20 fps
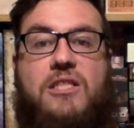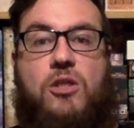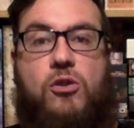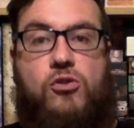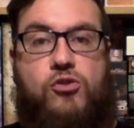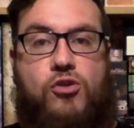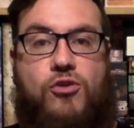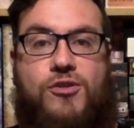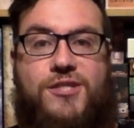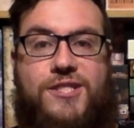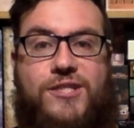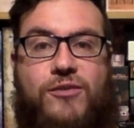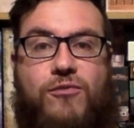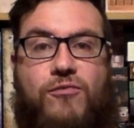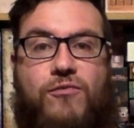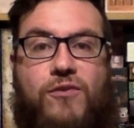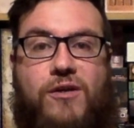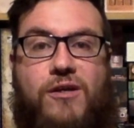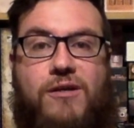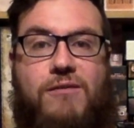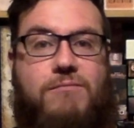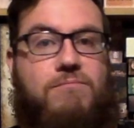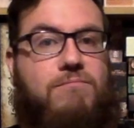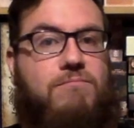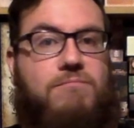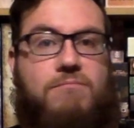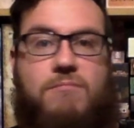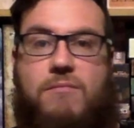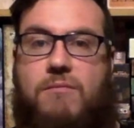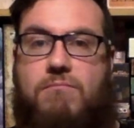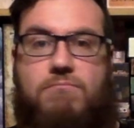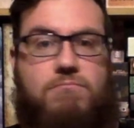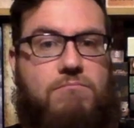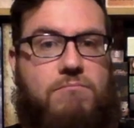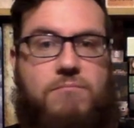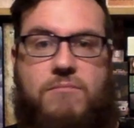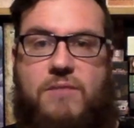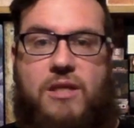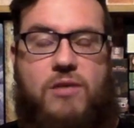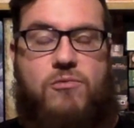Long John Silver,
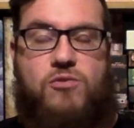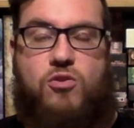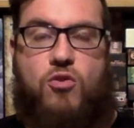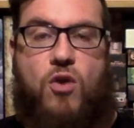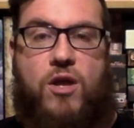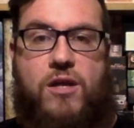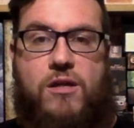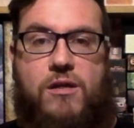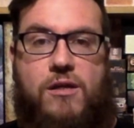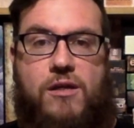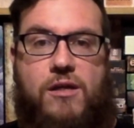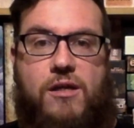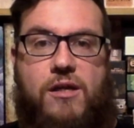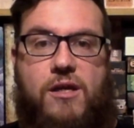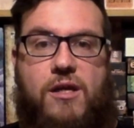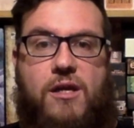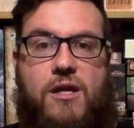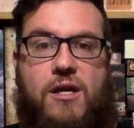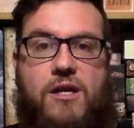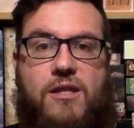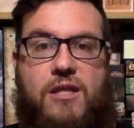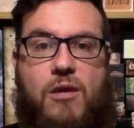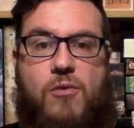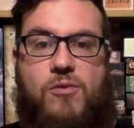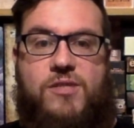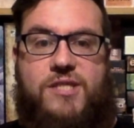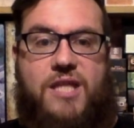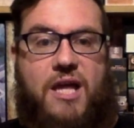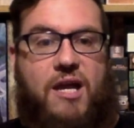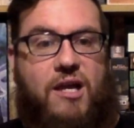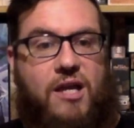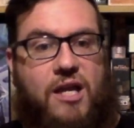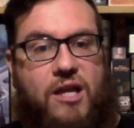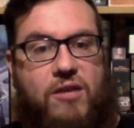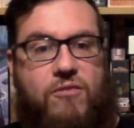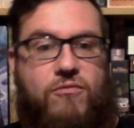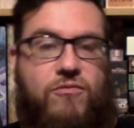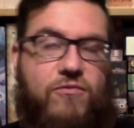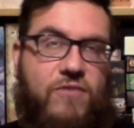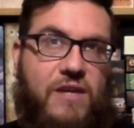it was great. There was that kind
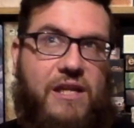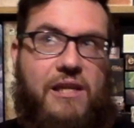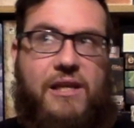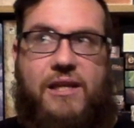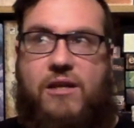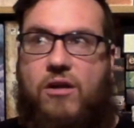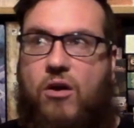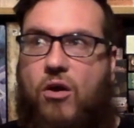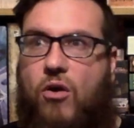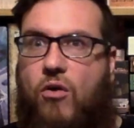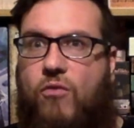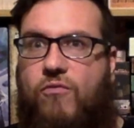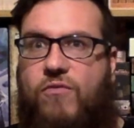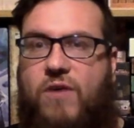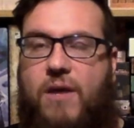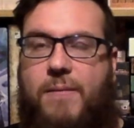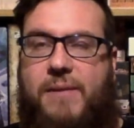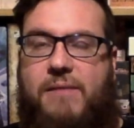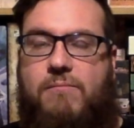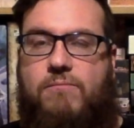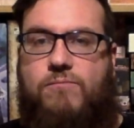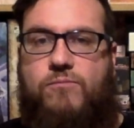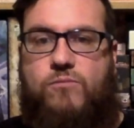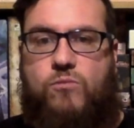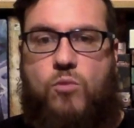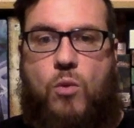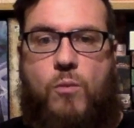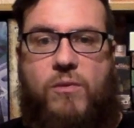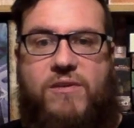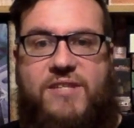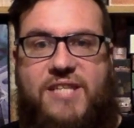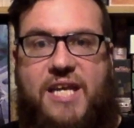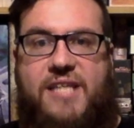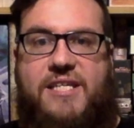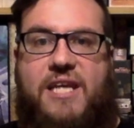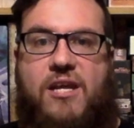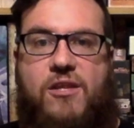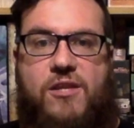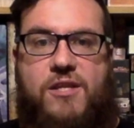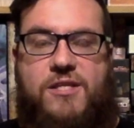of feeling of, I mean, when we sat
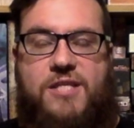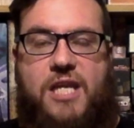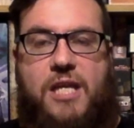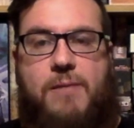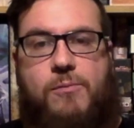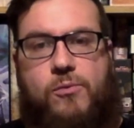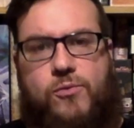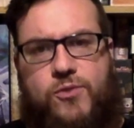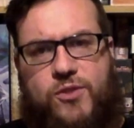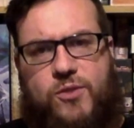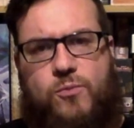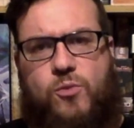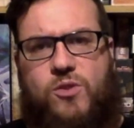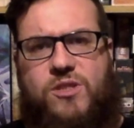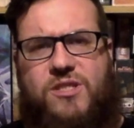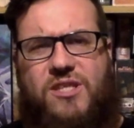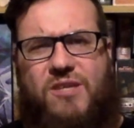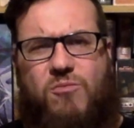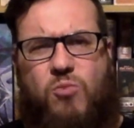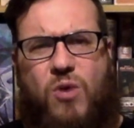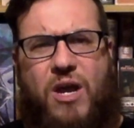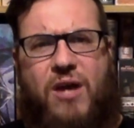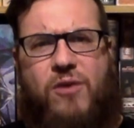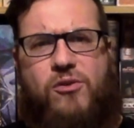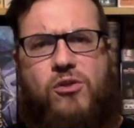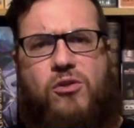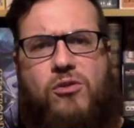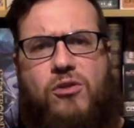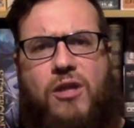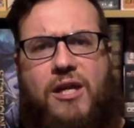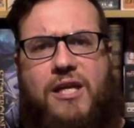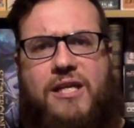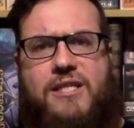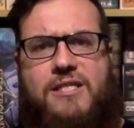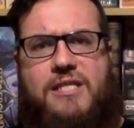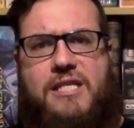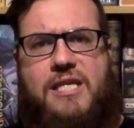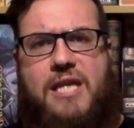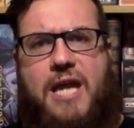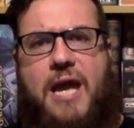down at the table, someone said, wow, you look like a
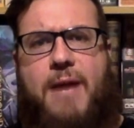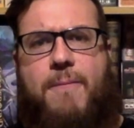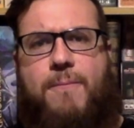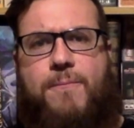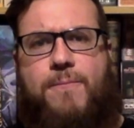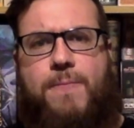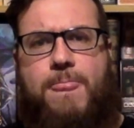DM,